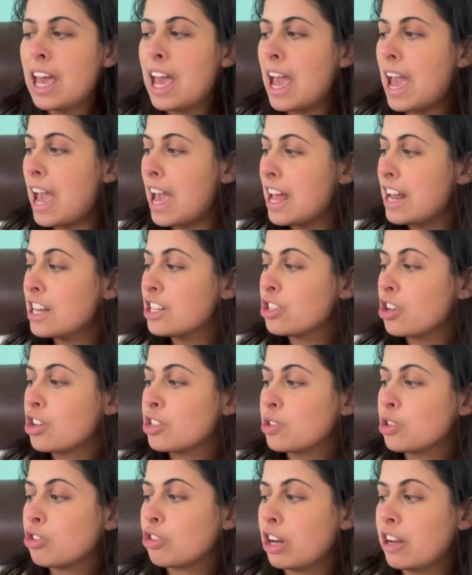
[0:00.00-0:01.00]
And it's
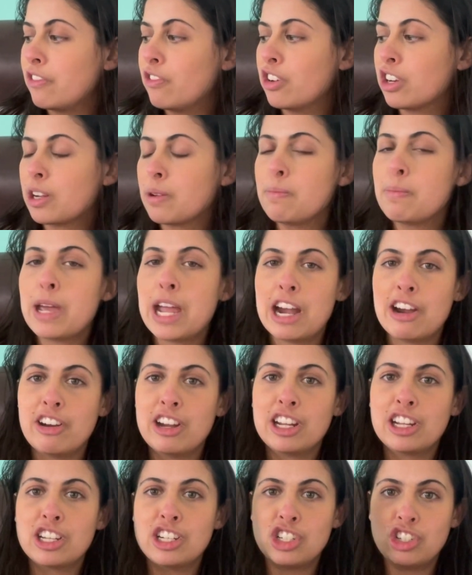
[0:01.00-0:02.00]
also great for compare
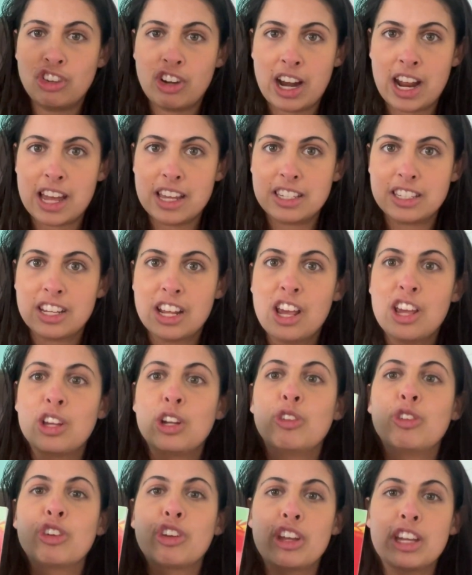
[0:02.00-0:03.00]
and contrast. You
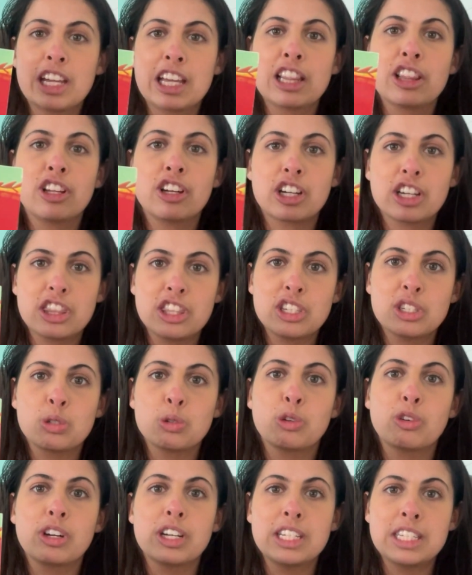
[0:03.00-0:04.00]
really can look at the
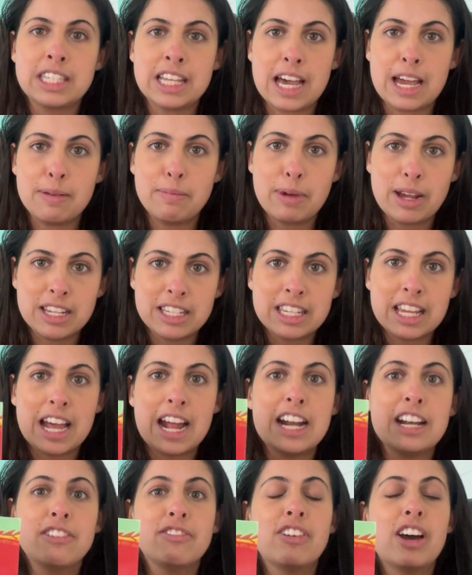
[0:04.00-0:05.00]
stories side by
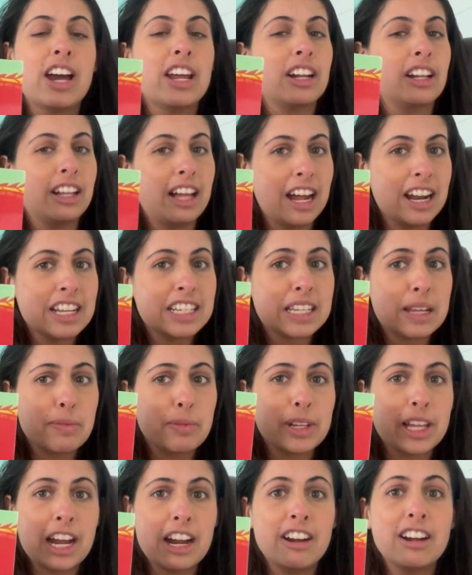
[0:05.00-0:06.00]
side and find a lot of
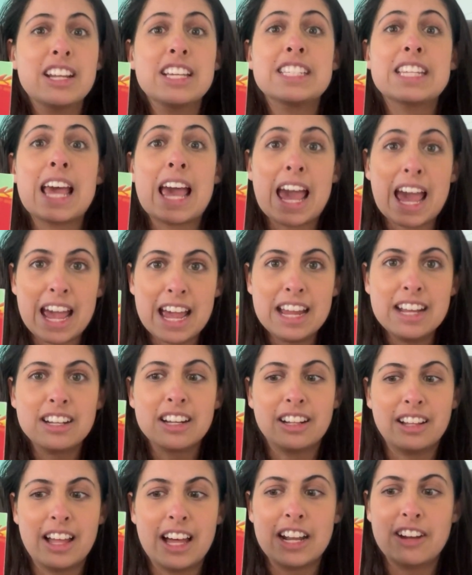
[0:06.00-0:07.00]
similarities and a
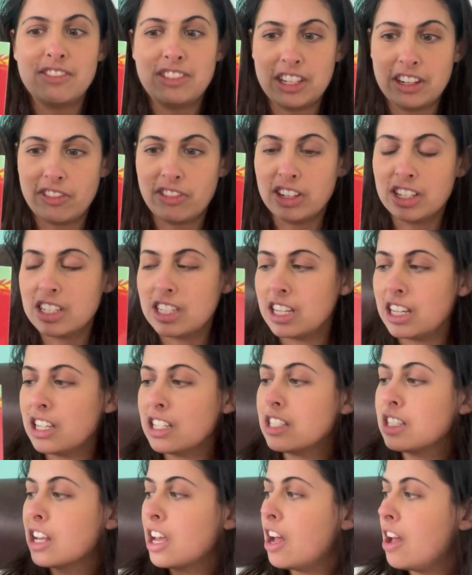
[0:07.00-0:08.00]
lot of
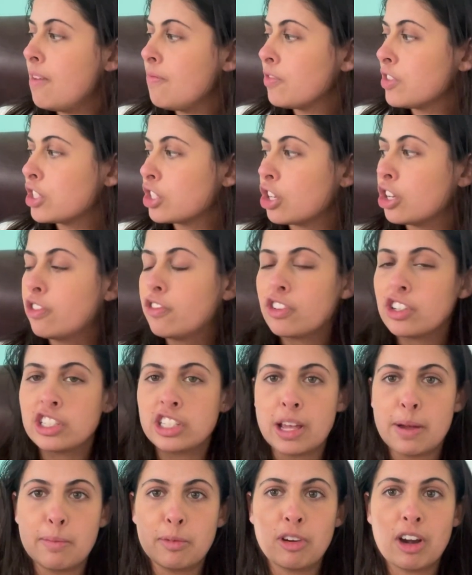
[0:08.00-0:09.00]
differences. It's good for
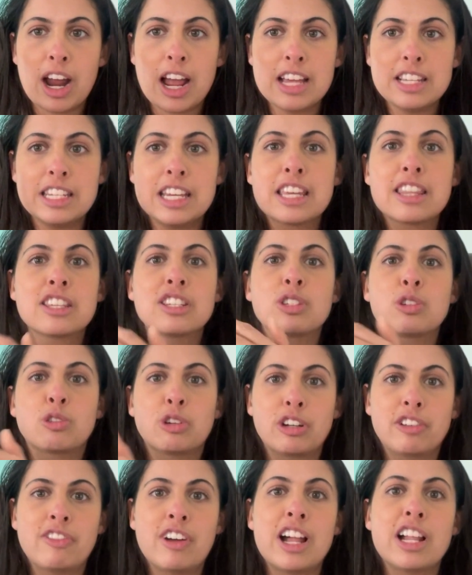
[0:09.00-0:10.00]
summarizing. The
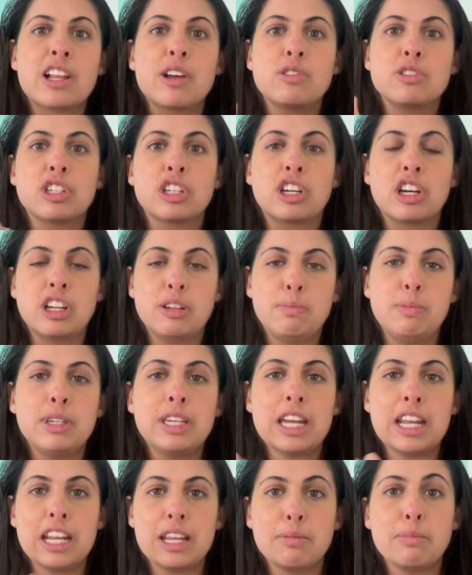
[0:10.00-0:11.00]
story follows a good
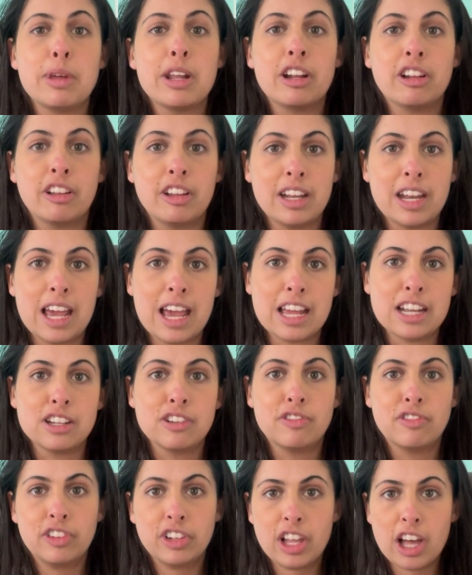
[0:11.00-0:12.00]
beginning, middle, and end
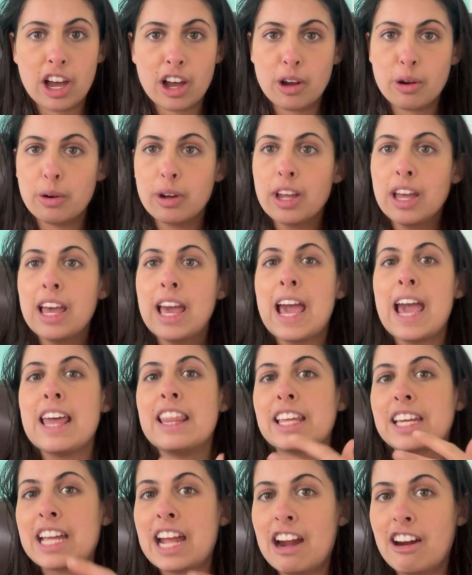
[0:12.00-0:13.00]
flow, and
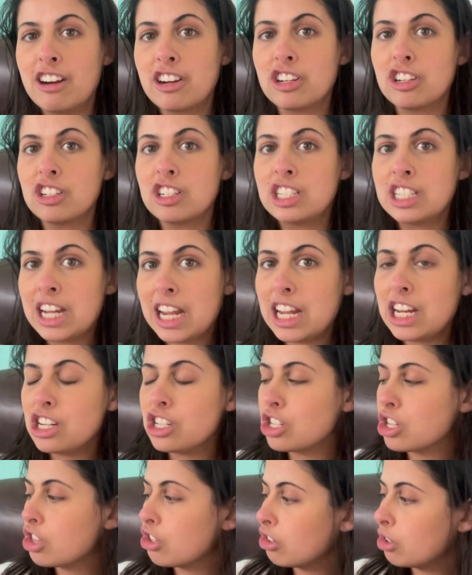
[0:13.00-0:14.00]
the characters
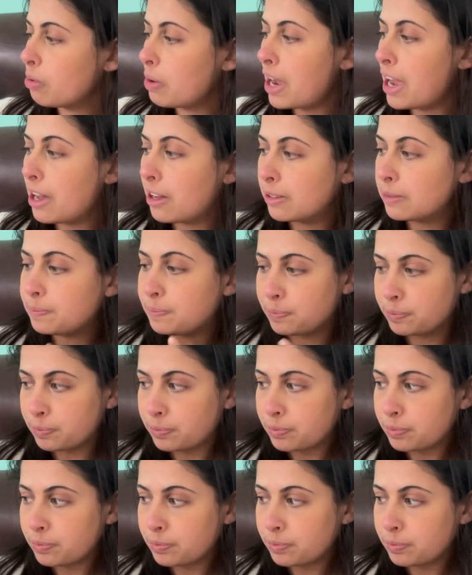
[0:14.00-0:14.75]
change throughout.